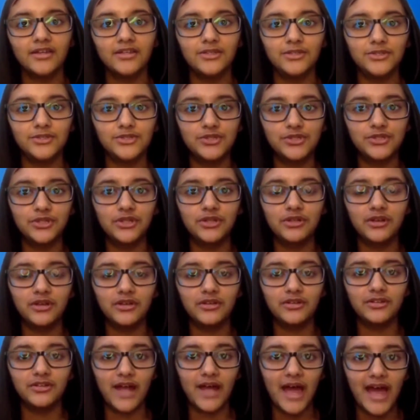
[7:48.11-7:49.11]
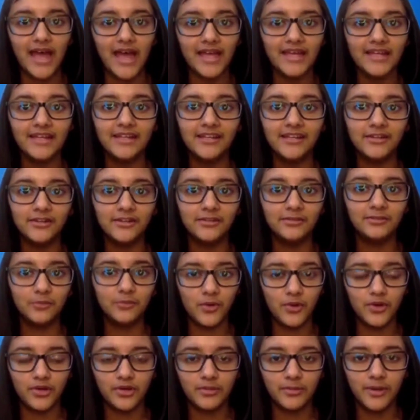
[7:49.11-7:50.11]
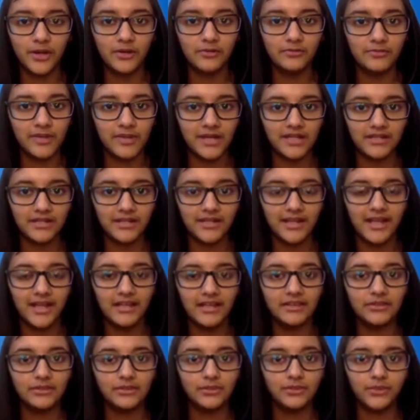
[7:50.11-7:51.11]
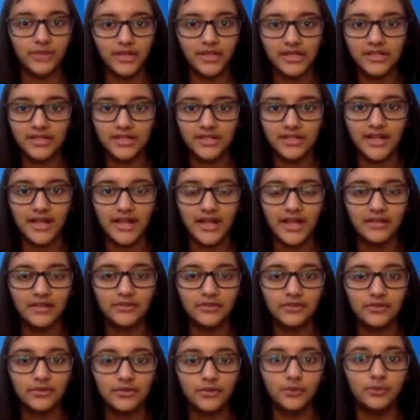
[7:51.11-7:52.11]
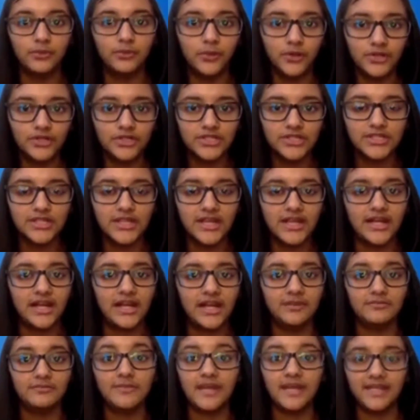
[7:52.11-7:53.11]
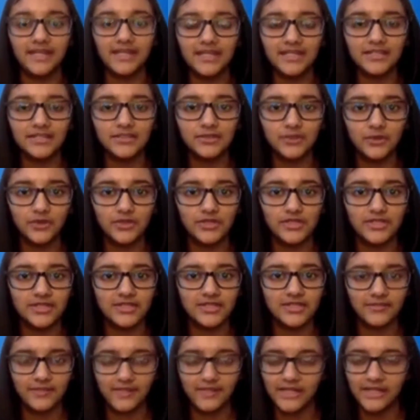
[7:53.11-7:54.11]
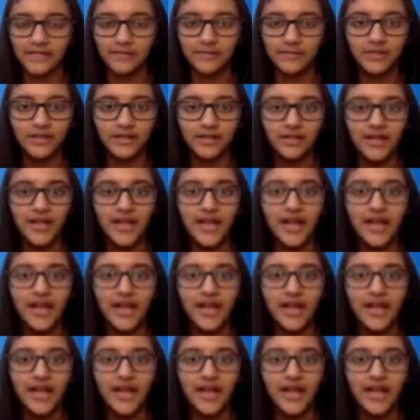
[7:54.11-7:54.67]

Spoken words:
You should try and learn more about mental health through internet, through books. There are many resources available.